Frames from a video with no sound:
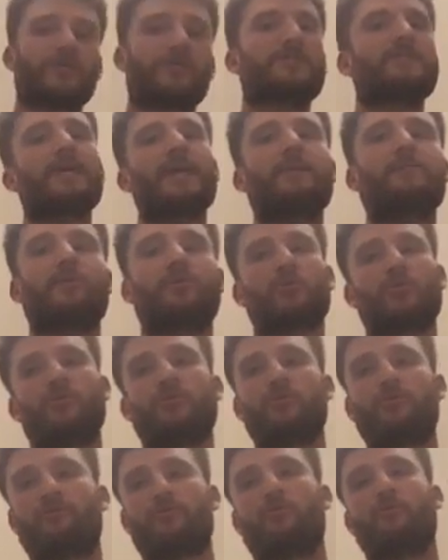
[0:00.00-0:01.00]
same
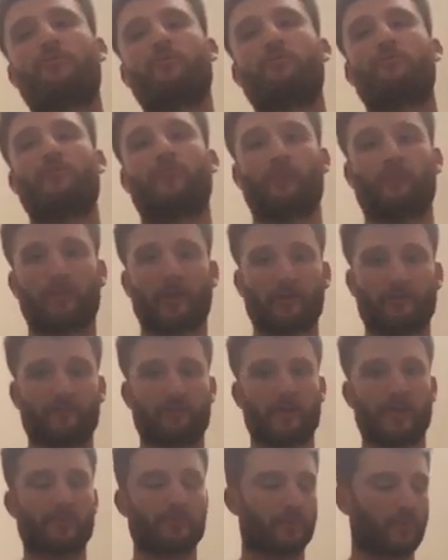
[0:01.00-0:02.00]
cue for both
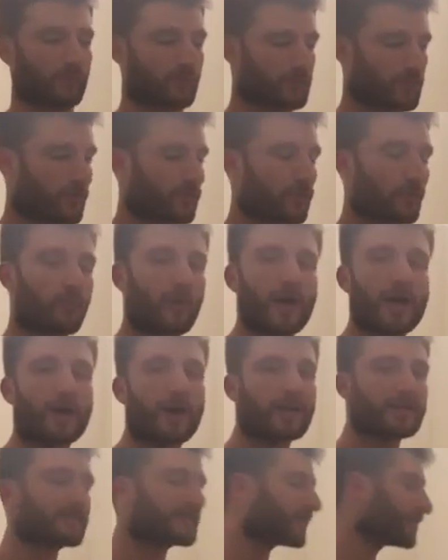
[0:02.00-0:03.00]
people. So the way
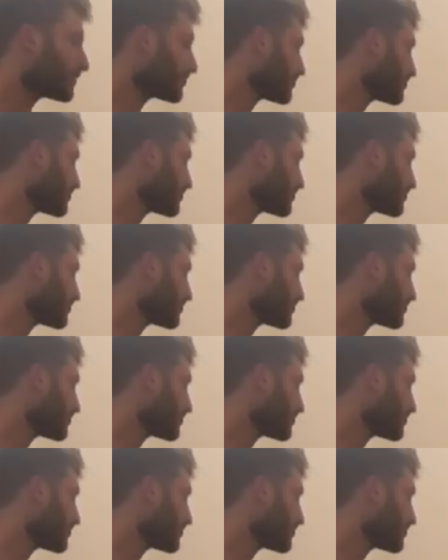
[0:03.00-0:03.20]
I teach